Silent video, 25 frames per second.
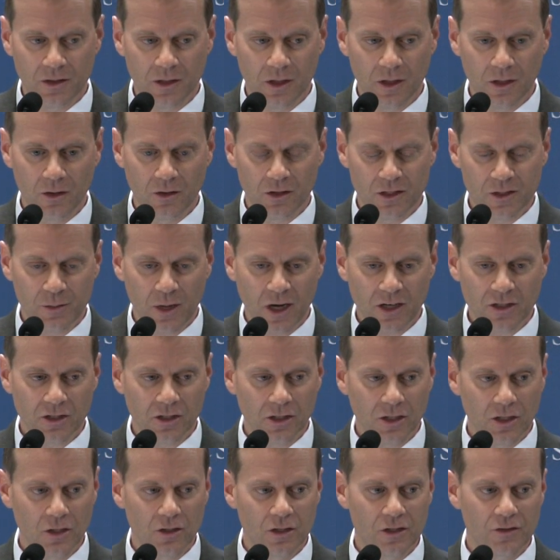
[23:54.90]
that are
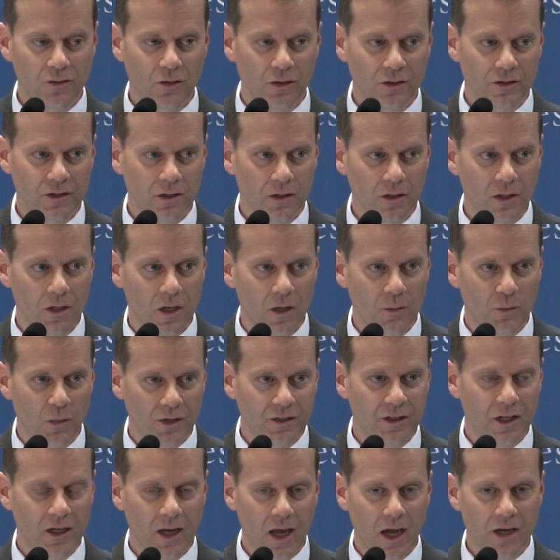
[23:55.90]
especially useful to
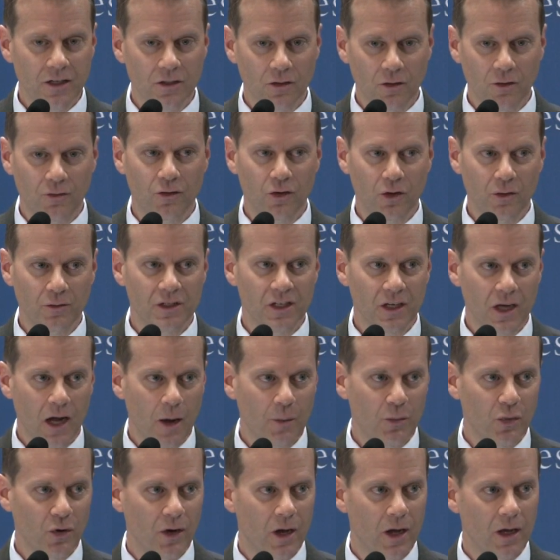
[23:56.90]
multinational firms that
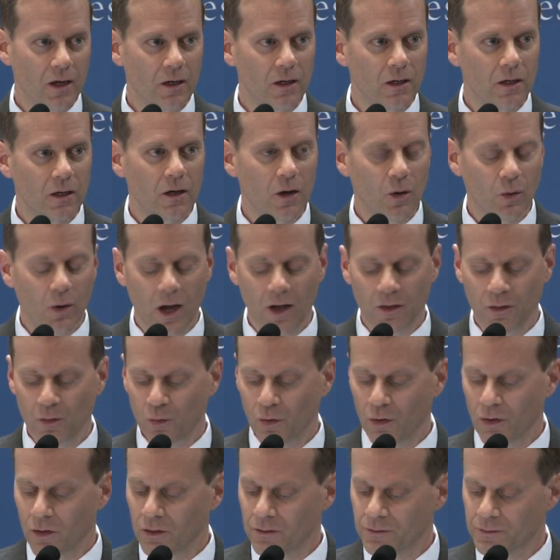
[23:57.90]
operate around
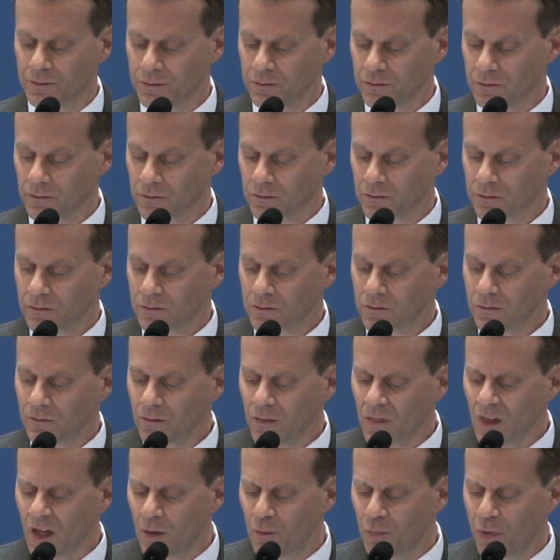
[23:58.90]
the world.
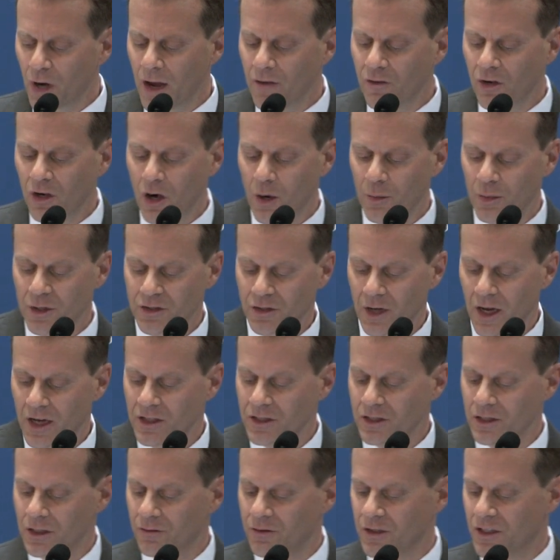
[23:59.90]
Private
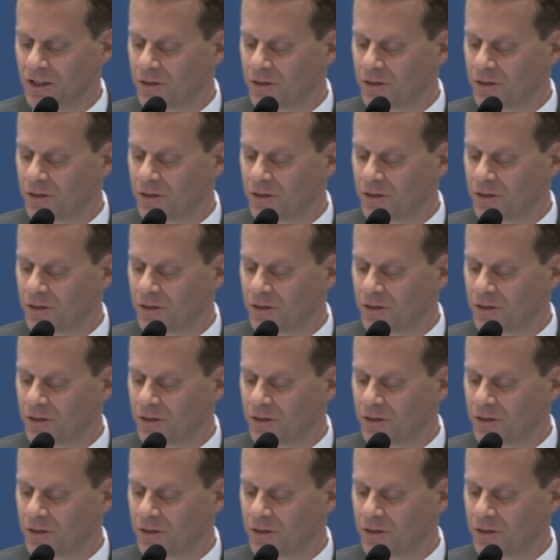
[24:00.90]
arbitration of